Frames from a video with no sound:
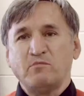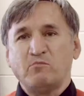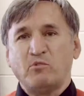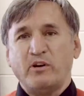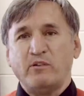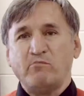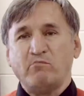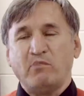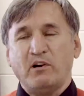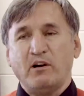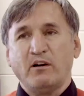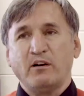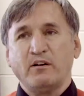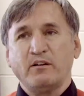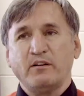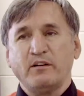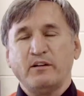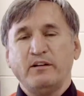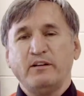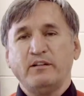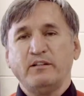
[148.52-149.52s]
Moraine Park
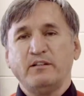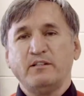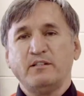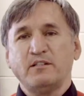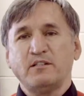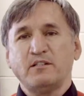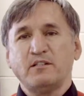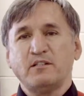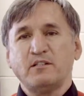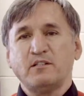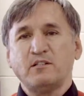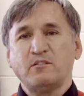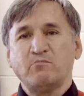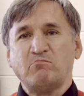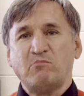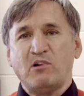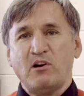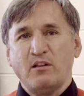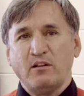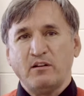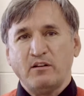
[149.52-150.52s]
is
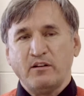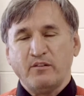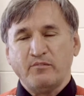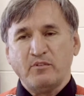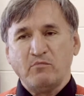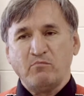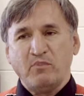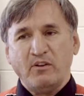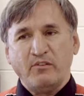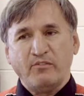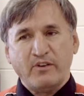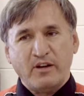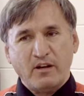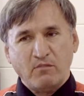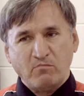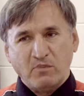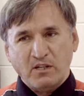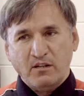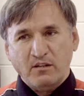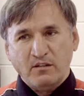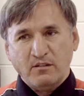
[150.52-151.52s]
small enough to be
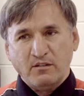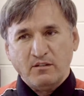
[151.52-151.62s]
family